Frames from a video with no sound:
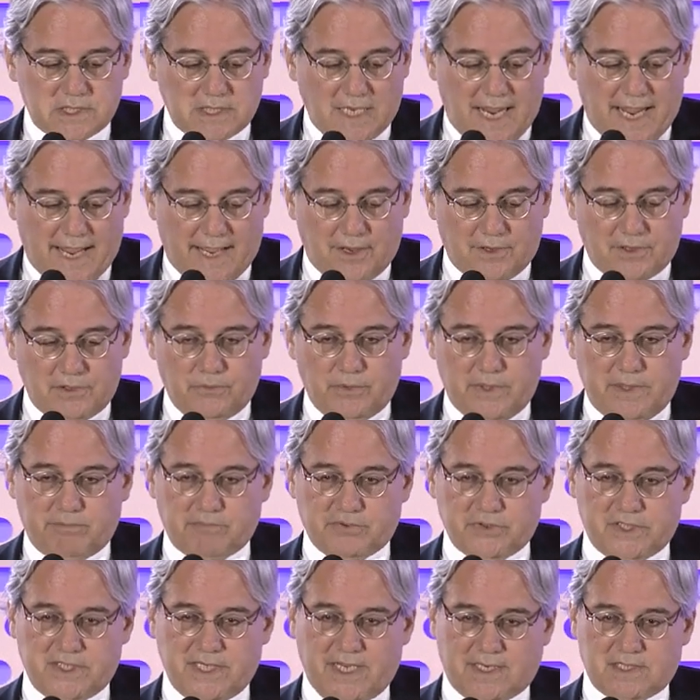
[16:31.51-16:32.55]
how do we
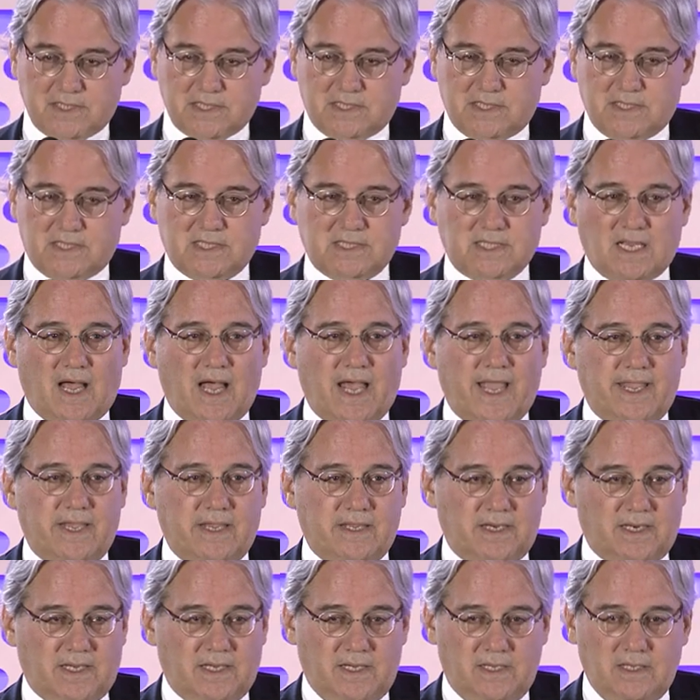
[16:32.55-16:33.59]
protect
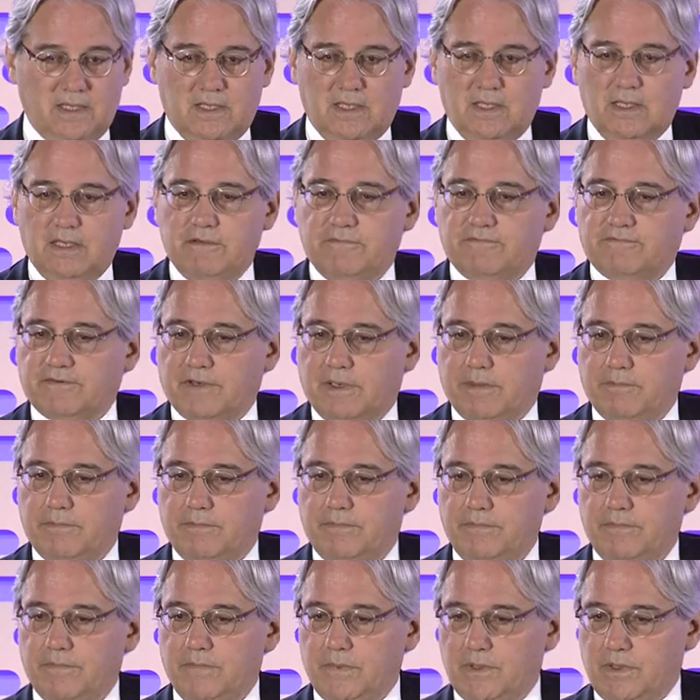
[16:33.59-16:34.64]
society
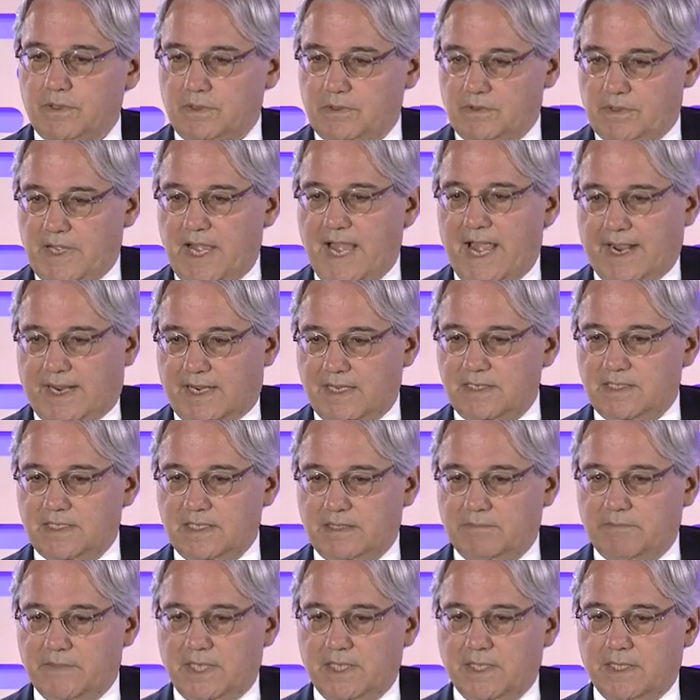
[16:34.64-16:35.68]
from
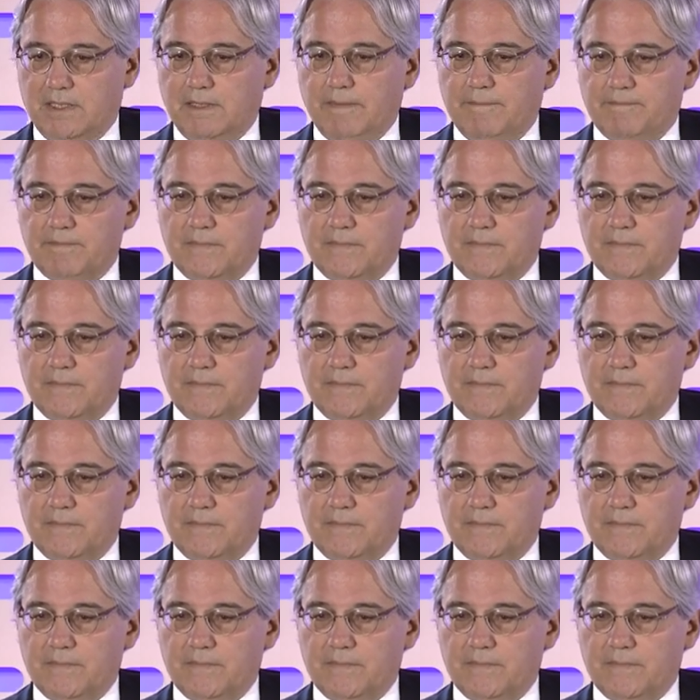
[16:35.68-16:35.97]
academia?